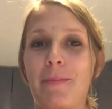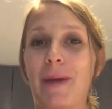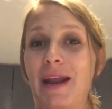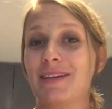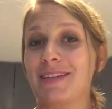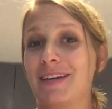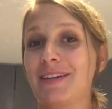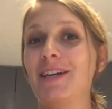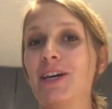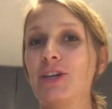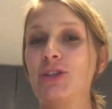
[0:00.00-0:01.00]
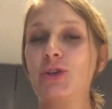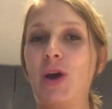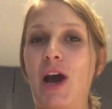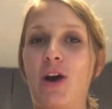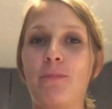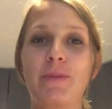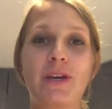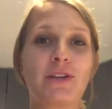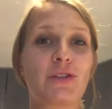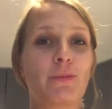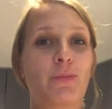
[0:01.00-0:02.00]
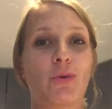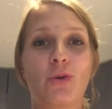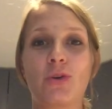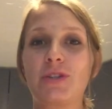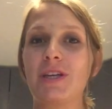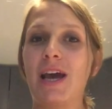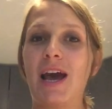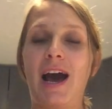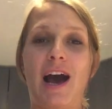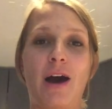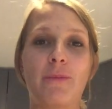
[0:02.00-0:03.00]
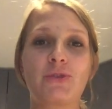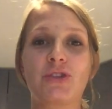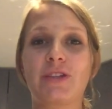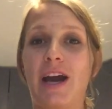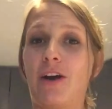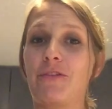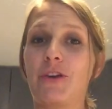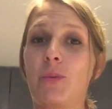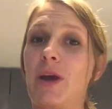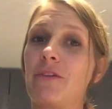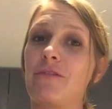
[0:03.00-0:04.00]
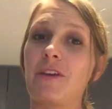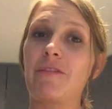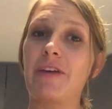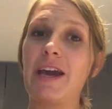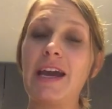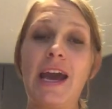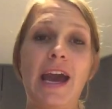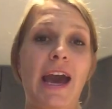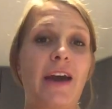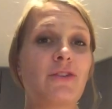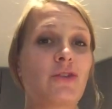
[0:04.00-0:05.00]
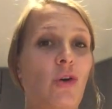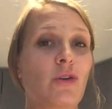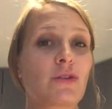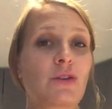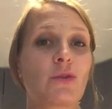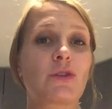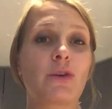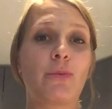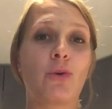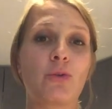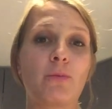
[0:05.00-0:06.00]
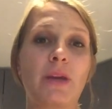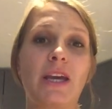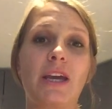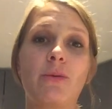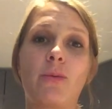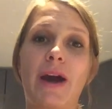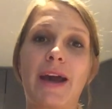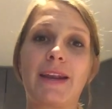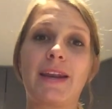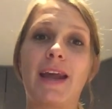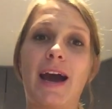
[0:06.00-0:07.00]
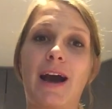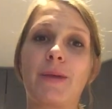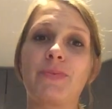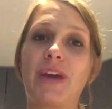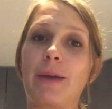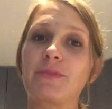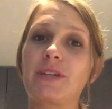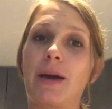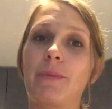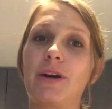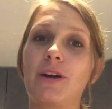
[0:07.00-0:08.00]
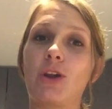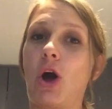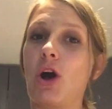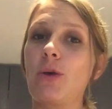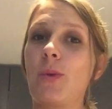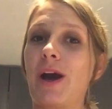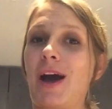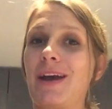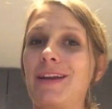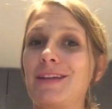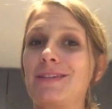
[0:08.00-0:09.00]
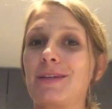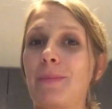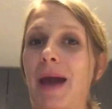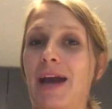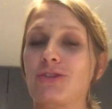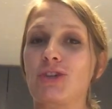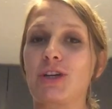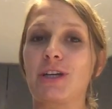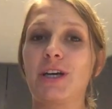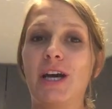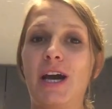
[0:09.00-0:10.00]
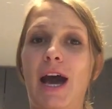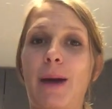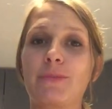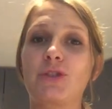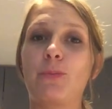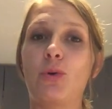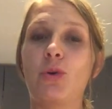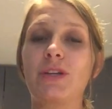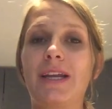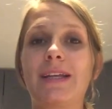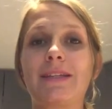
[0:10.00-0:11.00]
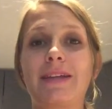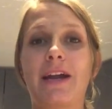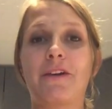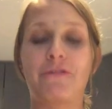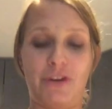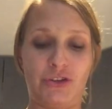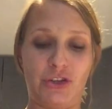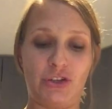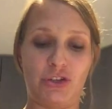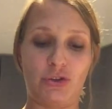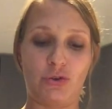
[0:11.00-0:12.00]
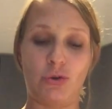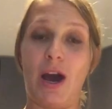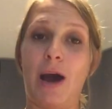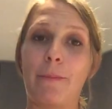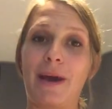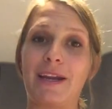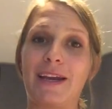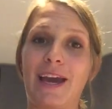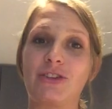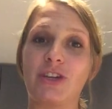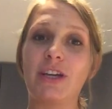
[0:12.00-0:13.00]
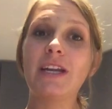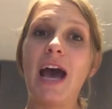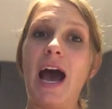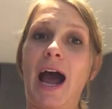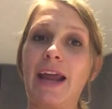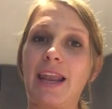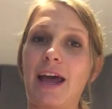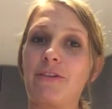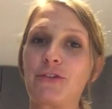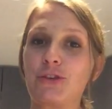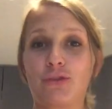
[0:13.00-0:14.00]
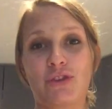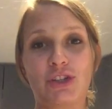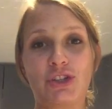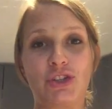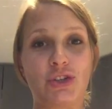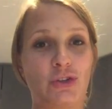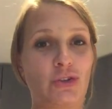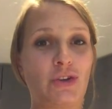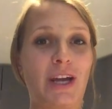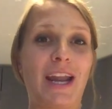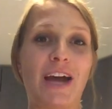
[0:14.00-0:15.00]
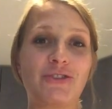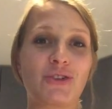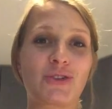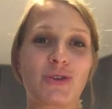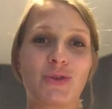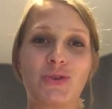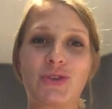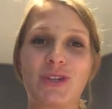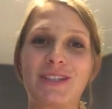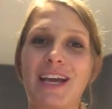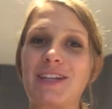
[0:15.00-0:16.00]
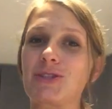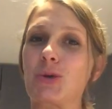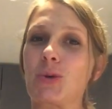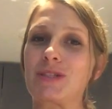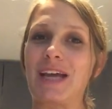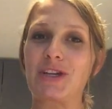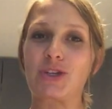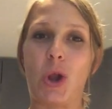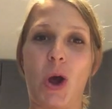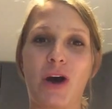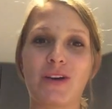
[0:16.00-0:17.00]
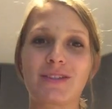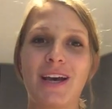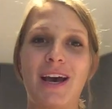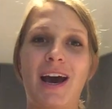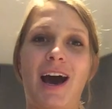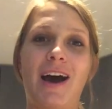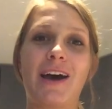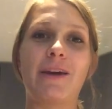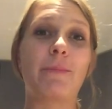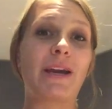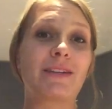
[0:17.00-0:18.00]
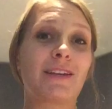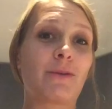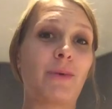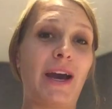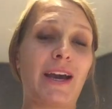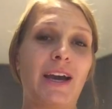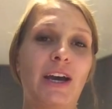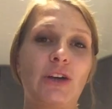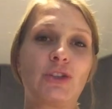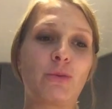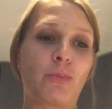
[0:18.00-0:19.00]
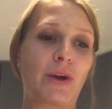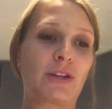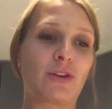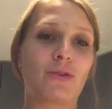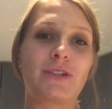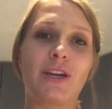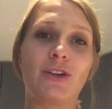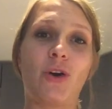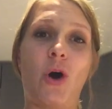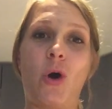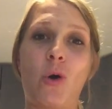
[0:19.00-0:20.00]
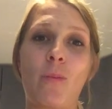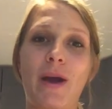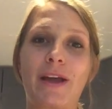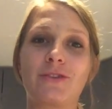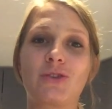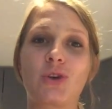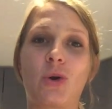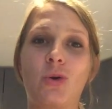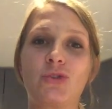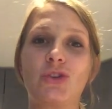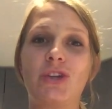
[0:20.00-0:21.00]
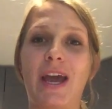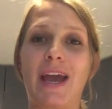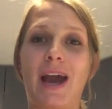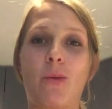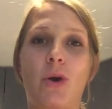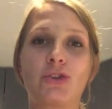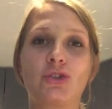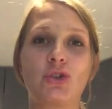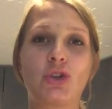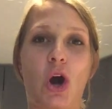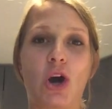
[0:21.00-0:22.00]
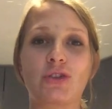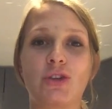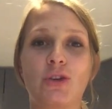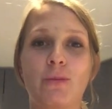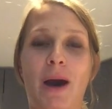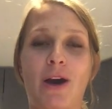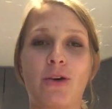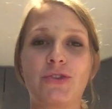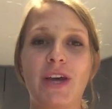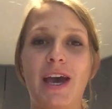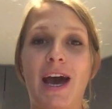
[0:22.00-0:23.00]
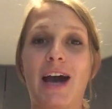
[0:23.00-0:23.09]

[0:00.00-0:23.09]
medicine to help me support just a healthier way of living and also support me when times come along where I need some extra support. And instead of reaching to medication, I love to reach to natural solutions. And so essential oils are an amazing way to bring those in your home. And so today I want to talk to you about